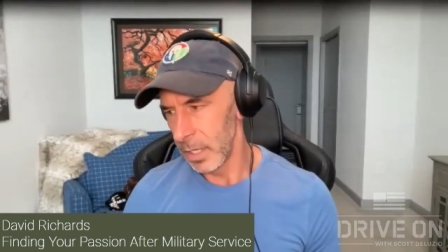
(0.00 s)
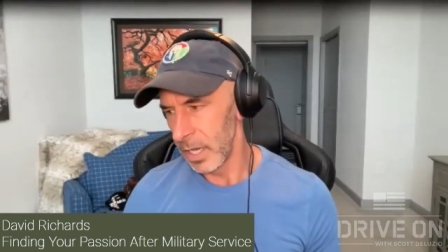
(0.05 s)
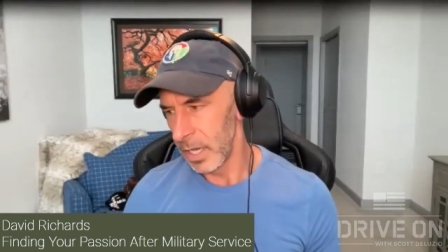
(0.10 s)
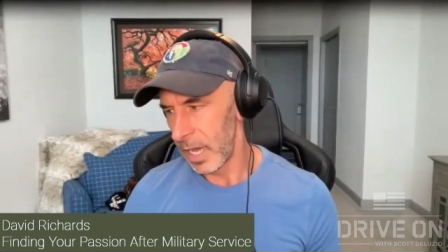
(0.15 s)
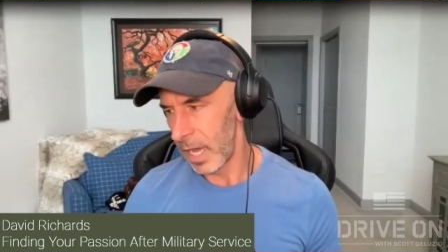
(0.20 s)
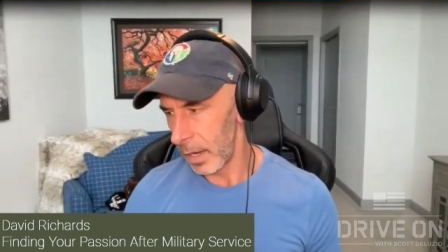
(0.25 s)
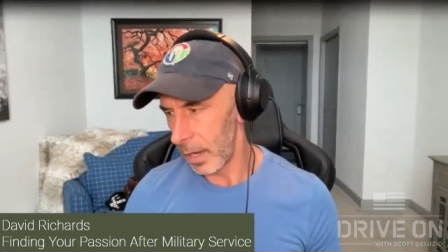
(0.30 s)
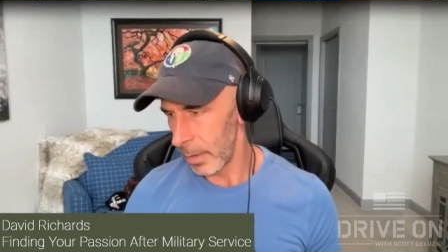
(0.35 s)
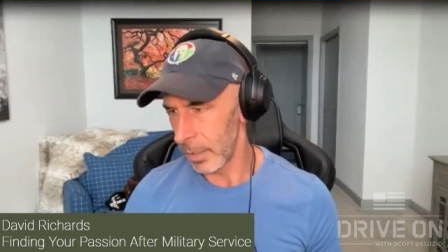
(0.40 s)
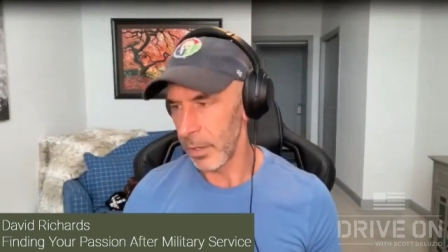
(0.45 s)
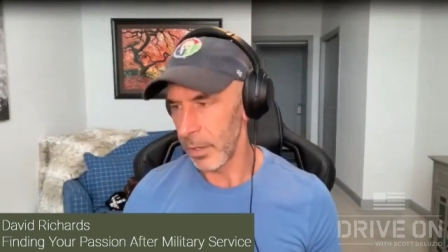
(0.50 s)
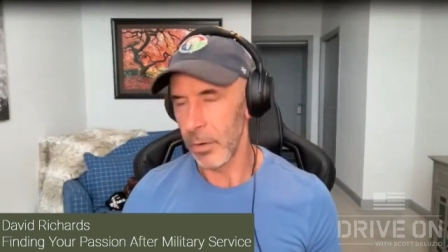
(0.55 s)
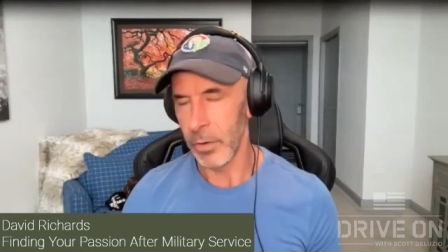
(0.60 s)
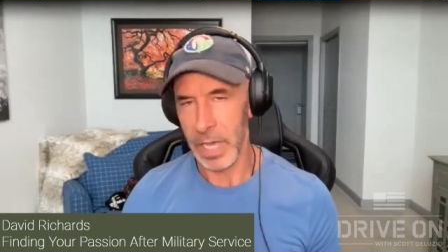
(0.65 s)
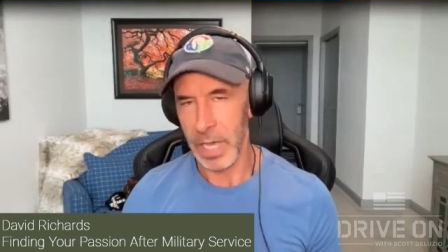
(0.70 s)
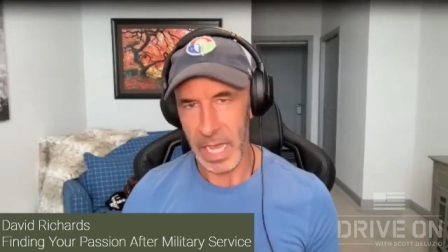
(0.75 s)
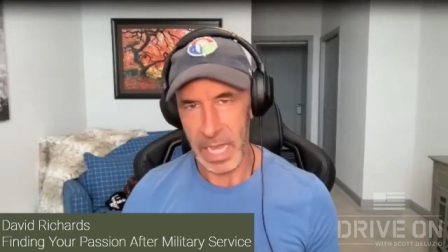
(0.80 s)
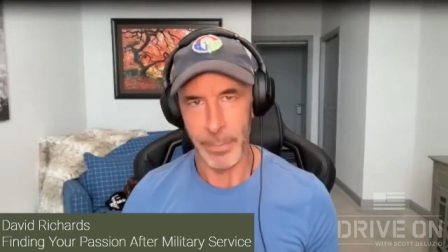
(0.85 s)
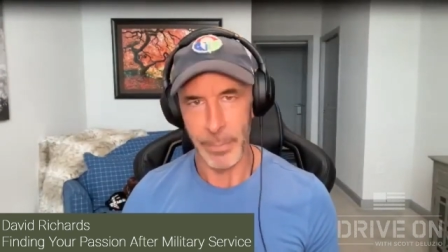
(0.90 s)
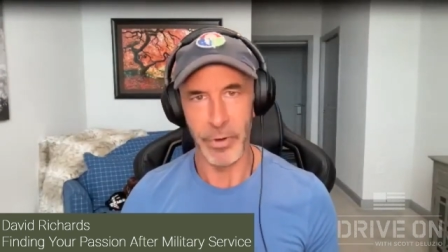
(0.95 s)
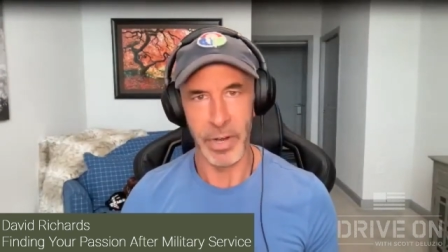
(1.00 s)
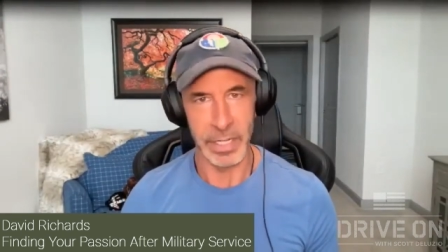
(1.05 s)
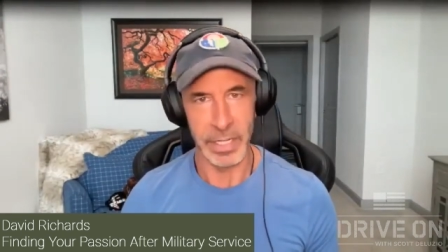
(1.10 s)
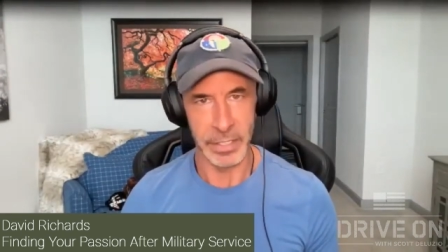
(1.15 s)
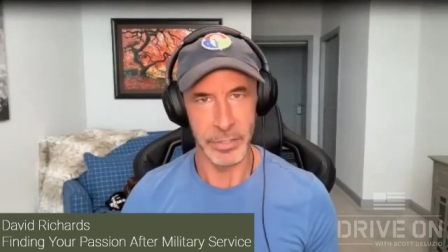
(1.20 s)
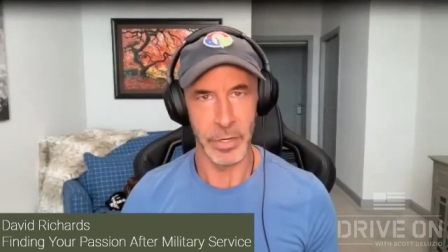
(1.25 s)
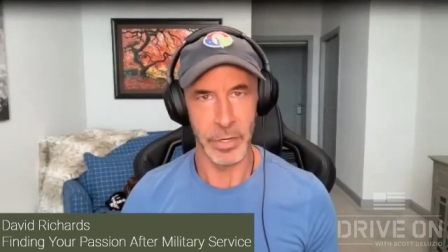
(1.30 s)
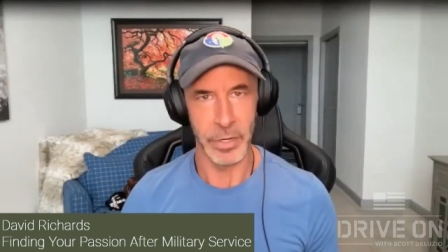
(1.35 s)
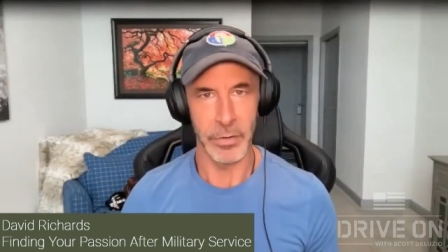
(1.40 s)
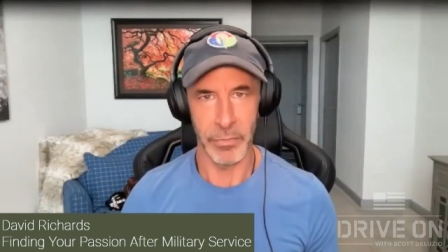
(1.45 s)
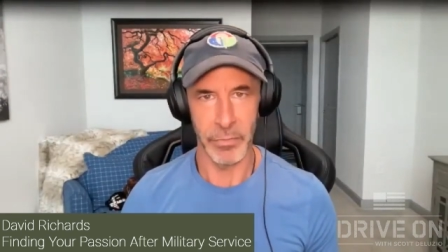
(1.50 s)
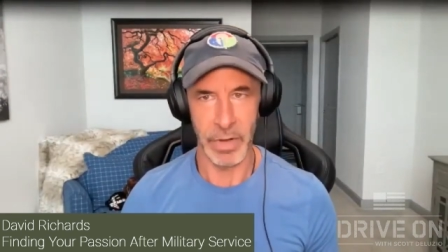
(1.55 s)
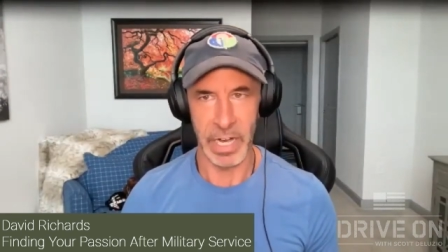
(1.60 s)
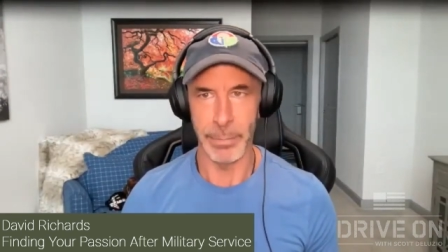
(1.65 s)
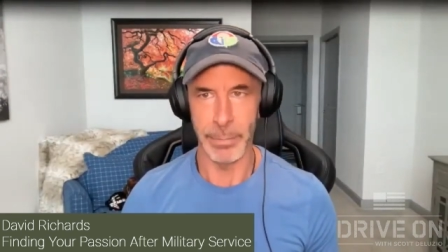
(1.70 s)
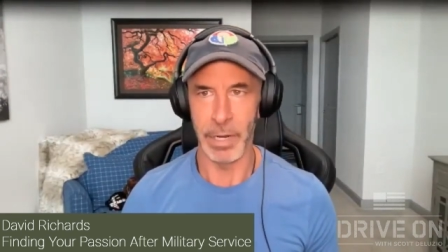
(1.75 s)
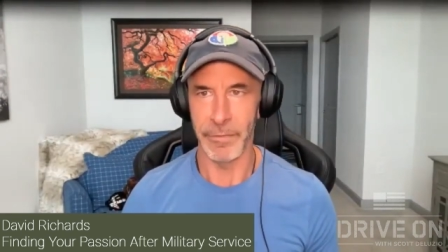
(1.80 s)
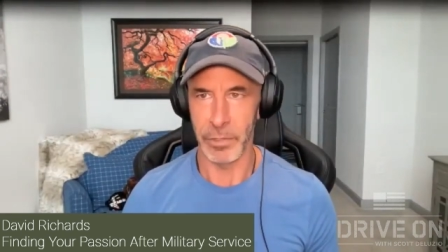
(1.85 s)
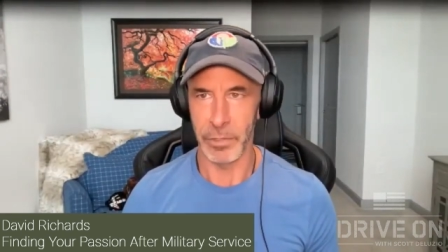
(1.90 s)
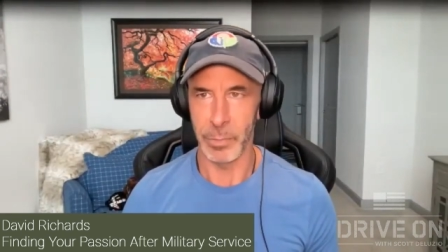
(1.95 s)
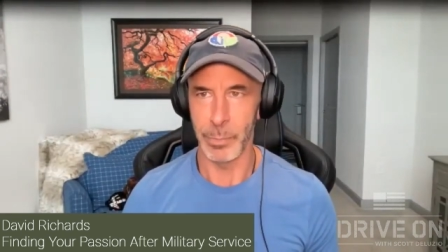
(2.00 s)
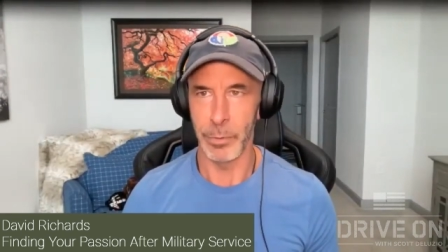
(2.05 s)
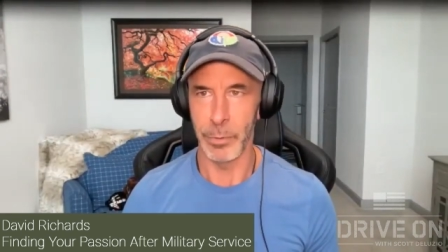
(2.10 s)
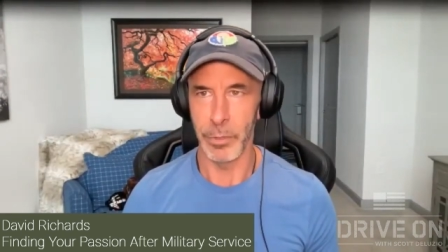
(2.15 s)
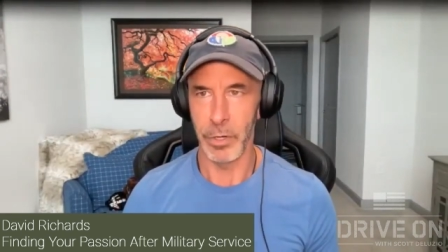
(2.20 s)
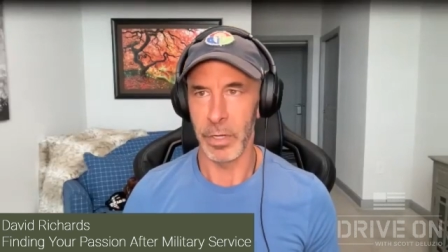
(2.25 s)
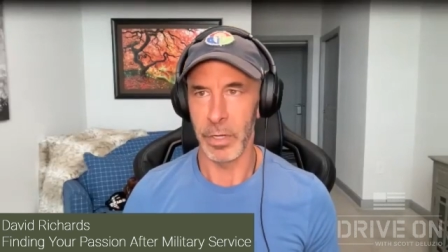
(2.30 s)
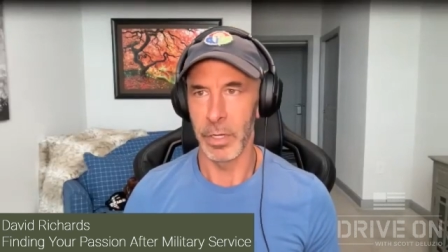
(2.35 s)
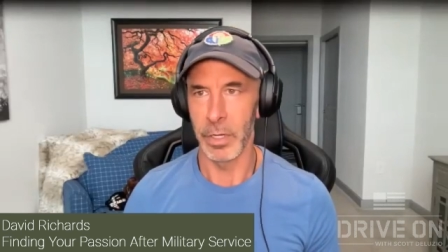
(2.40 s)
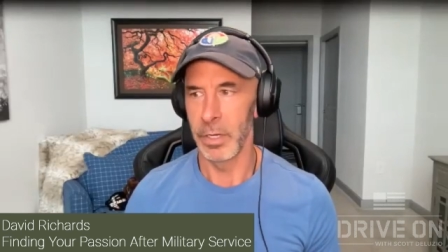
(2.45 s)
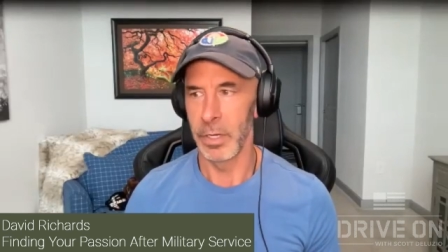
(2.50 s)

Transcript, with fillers: And I'm like, okay, I'm ready to start writing my first book.